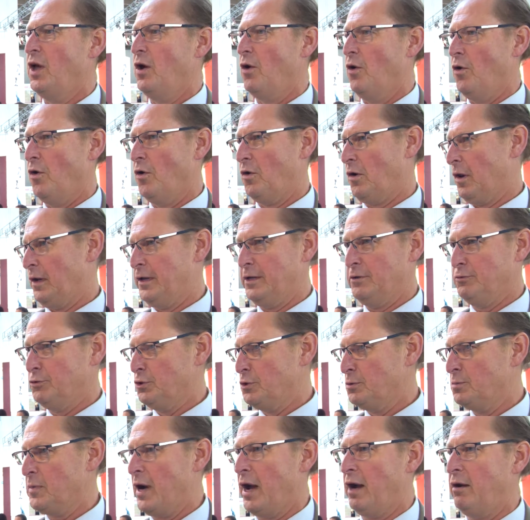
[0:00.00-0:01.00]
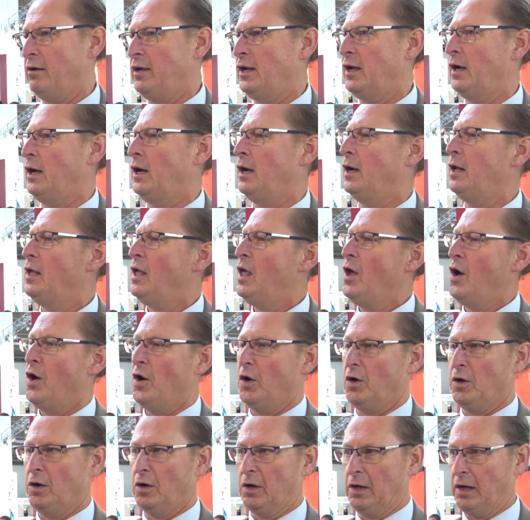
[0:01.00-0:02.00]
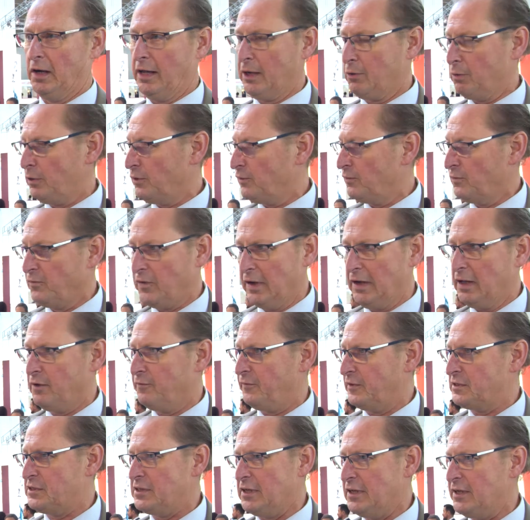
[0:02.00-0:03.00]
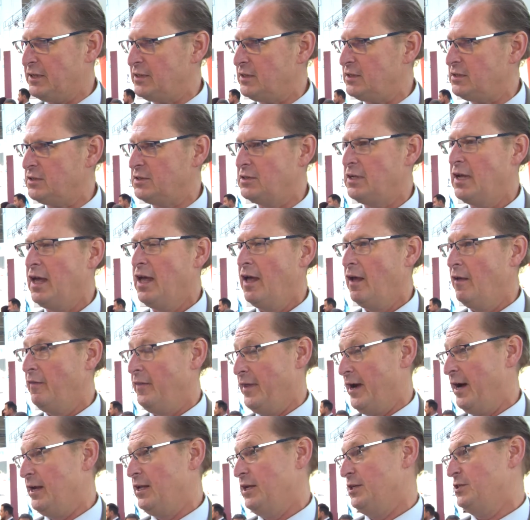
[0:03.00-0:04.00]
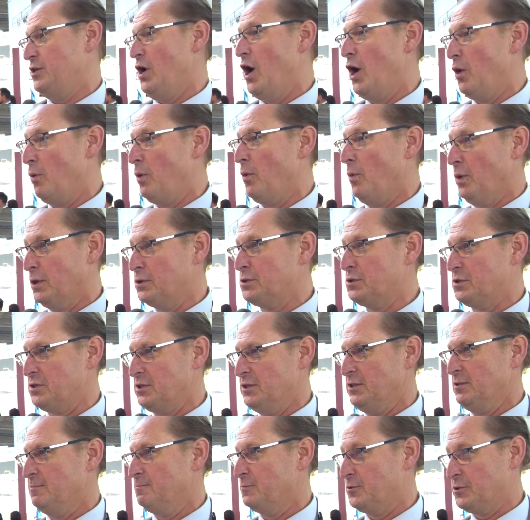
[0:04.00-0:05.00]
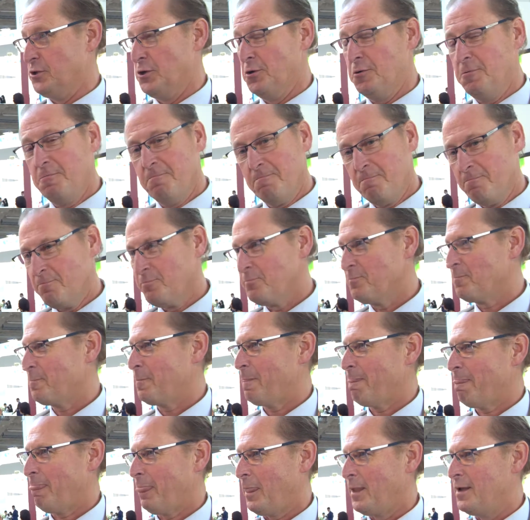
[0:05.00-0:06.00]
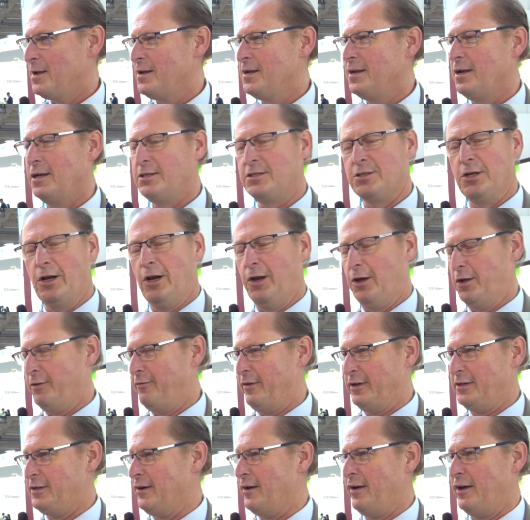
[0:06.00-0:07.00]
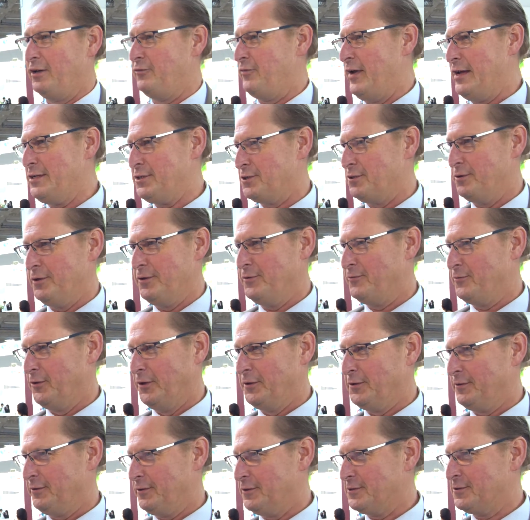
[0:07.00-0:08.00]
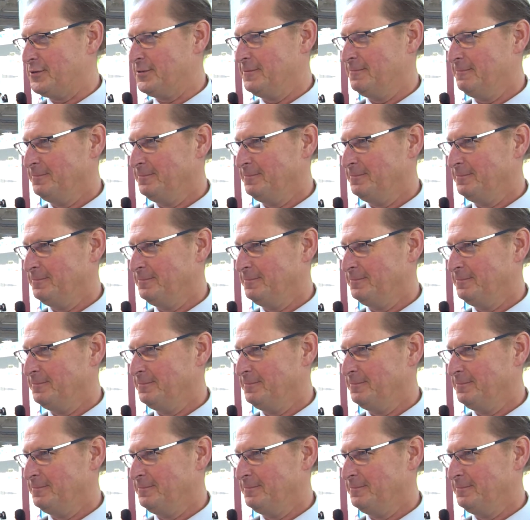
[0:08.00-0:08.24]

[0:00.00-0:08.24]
or clean room area, or liquid filling facilities. That is how we want to see. So there's a lot of adventure in front of us.